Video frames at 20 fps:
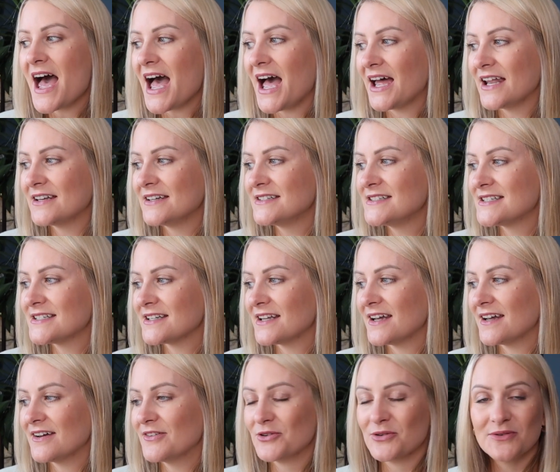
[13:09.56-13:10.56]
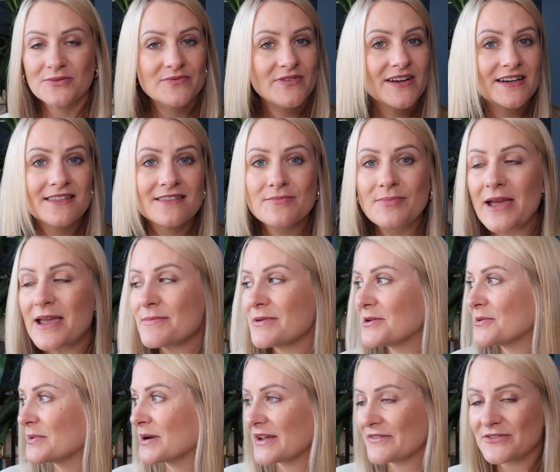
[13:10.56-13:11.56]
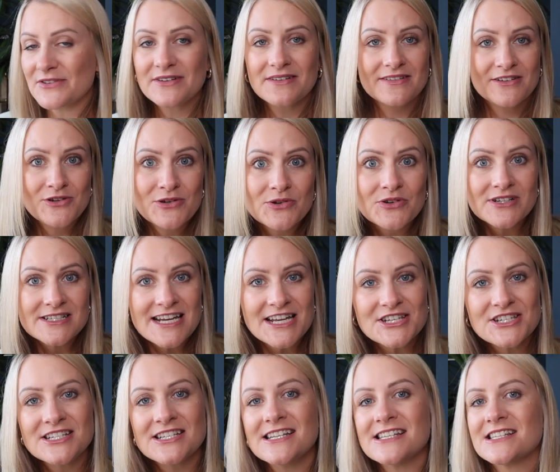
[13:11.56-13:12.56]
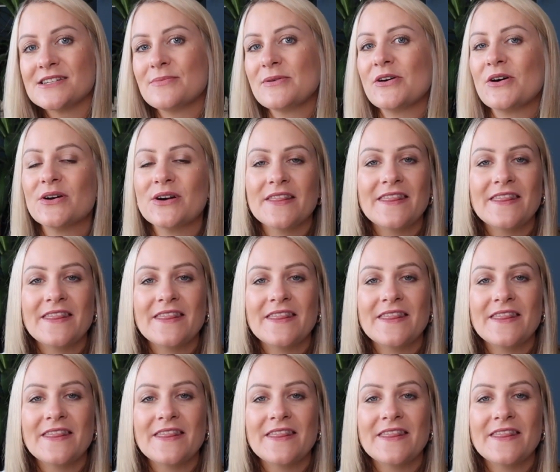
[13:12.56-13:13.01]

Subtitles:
and or feeding the baby or whatever your attention needs to be on,